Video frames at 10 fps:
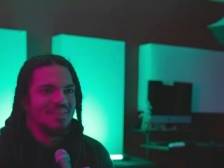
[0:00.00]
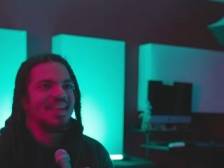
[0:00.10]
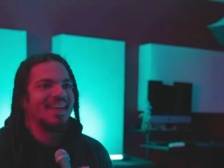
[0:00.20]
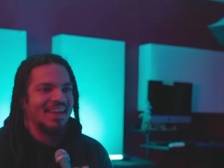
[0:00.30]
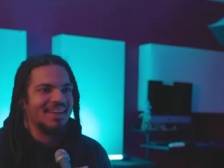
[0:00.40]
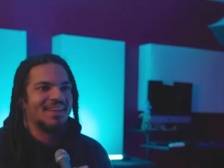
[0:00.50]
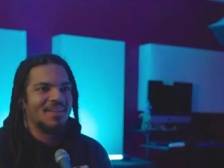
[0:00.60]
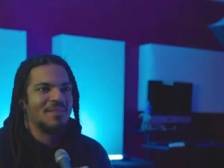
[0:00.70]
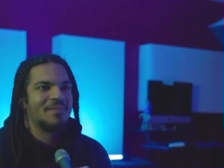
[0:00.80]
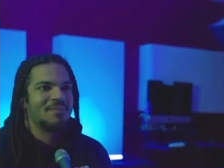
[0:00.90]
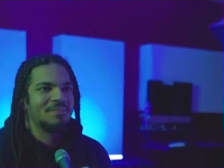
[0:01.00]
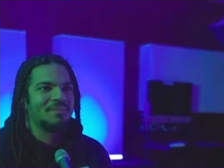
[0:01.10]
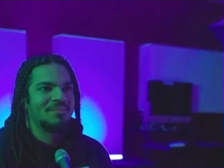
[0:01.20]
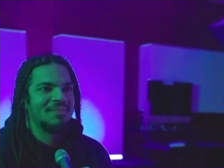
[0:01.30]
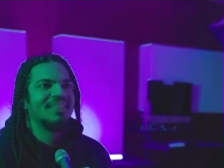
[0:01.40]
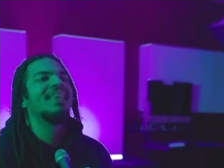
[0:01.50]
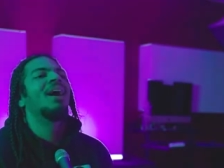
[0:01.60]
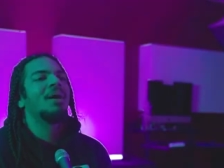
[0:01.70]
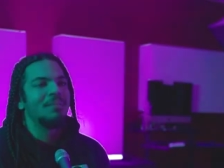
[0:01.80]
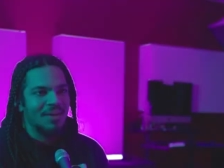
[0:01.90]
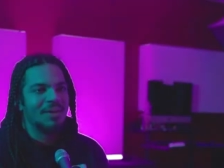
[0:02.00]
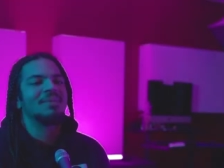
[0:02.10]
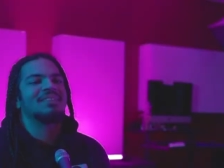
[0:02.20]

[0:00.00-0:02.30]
Yeah, that's where we officially met through Rex. Yep, yep, yeah.